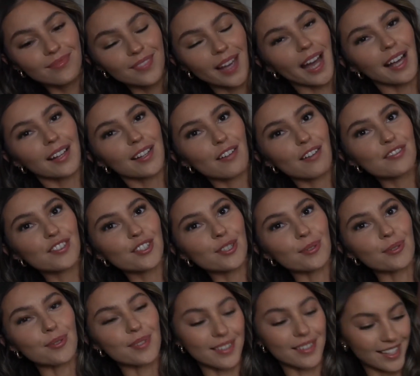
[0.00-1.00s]
I love
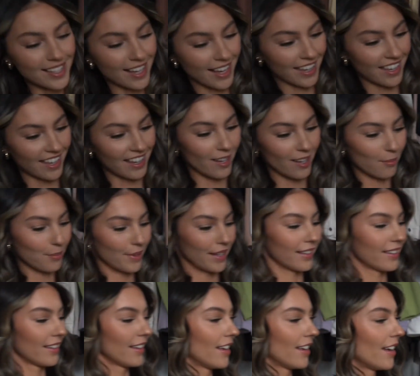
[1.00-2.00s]
shoes. I can't help it.
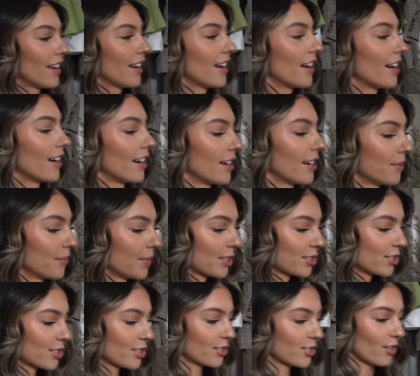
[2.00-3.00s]
Um, let's
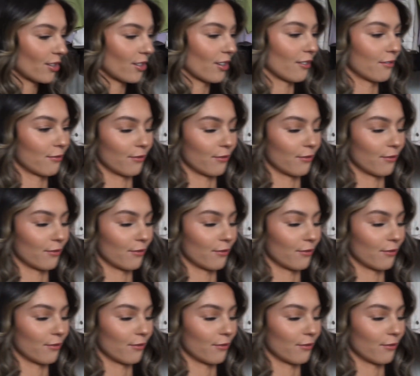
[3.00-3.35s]
just start off